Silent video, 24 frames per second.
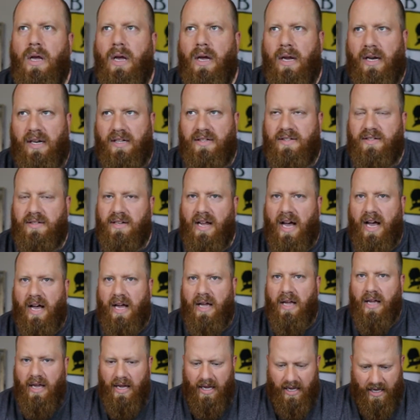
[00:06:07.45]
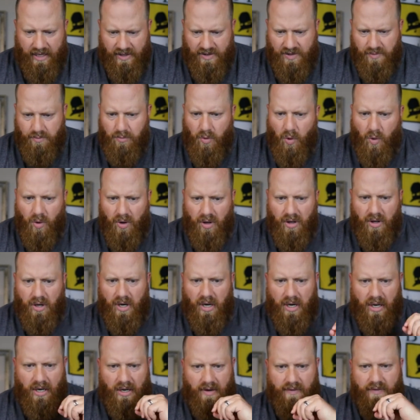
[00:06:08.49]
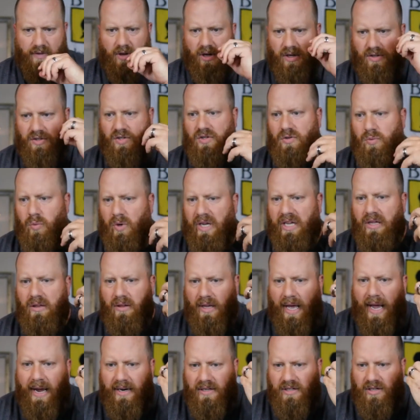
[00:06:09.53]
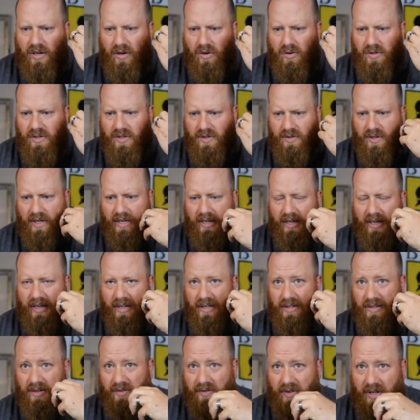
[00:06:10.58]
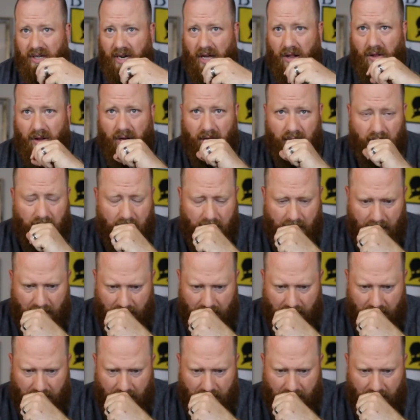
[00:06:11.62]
And it's not, it's more of a sweet lactose than it is a vanilla.